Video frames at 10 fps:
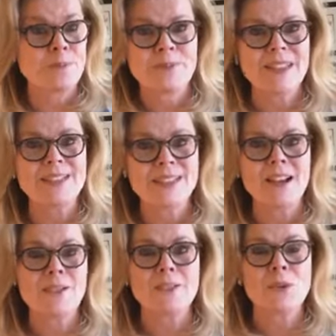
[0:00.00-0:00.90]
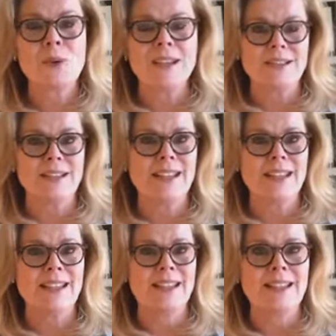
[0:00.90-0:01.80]
That's not the way it, it,
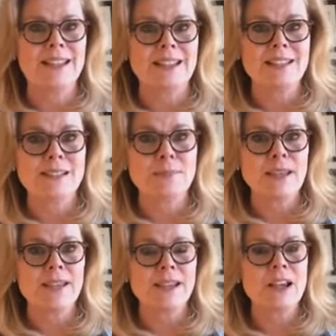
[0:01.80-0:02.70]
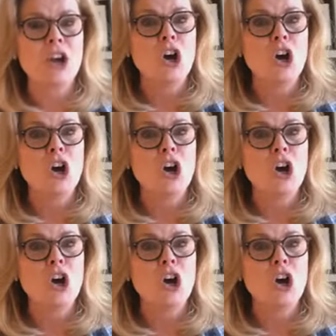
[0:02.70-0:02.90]
it needs to be.